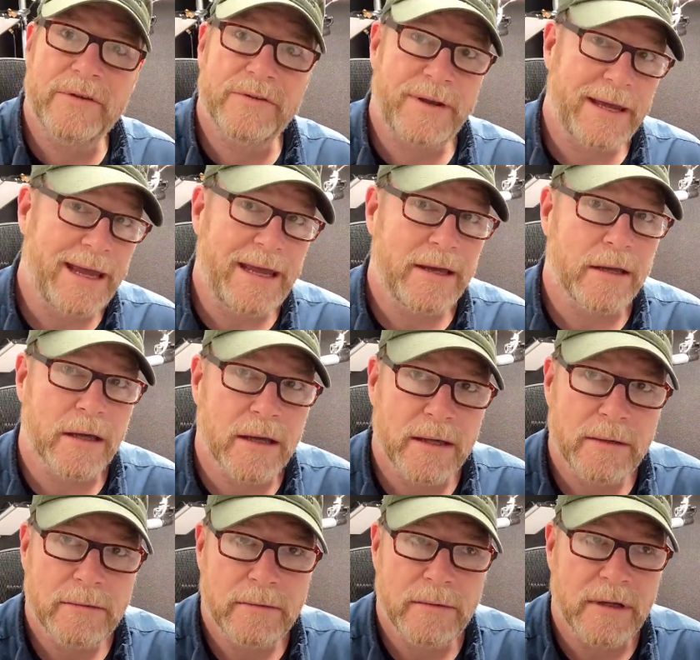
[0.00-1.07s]
is a
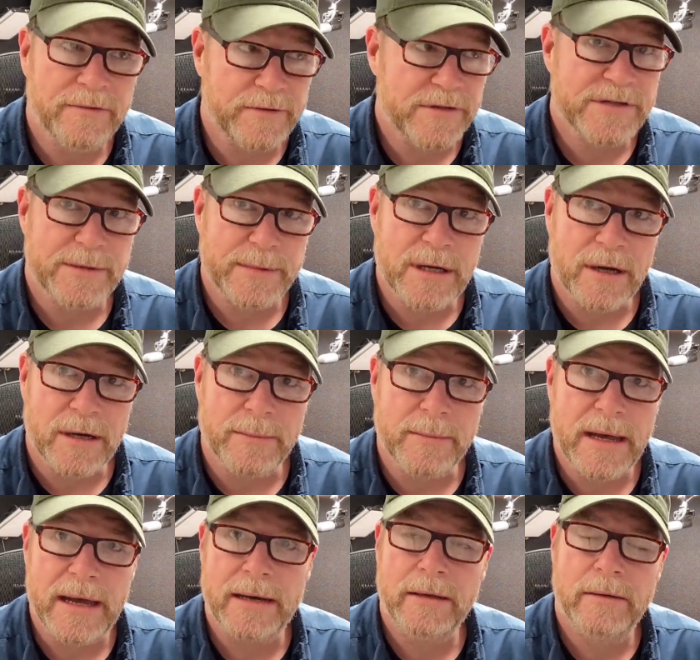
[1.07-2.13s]
handgun, if it's
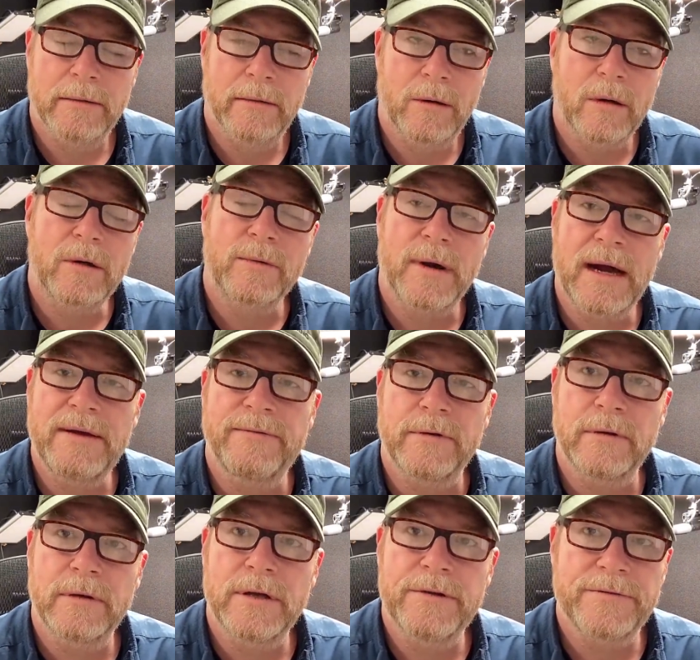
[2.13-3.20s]
semi-automatic, or a
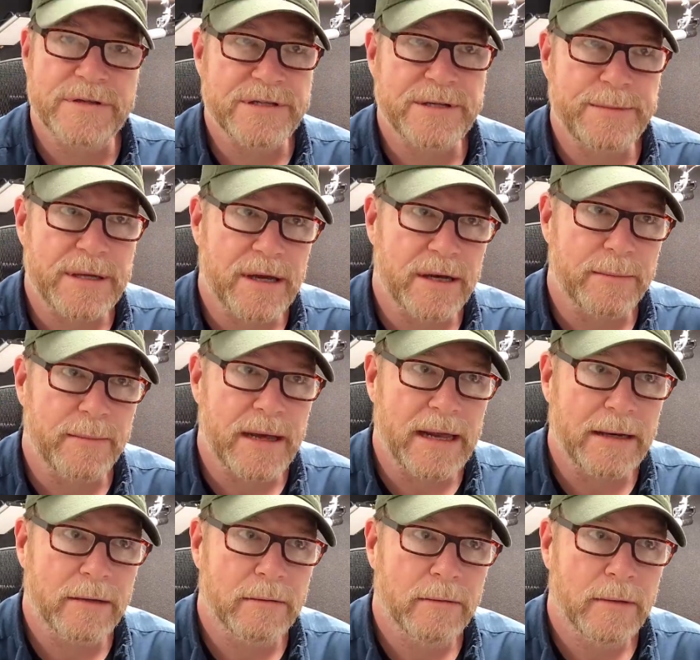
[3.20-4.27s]
rifle, if it's
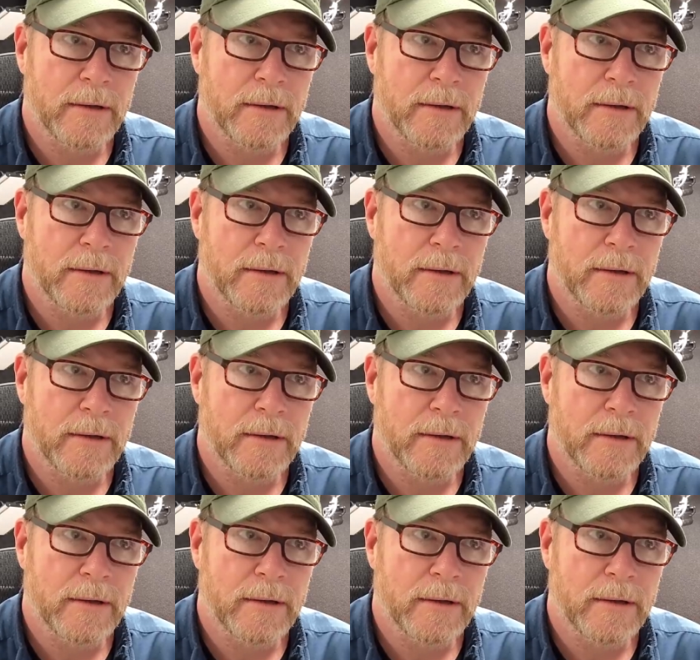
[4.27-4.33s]
semi-automatic.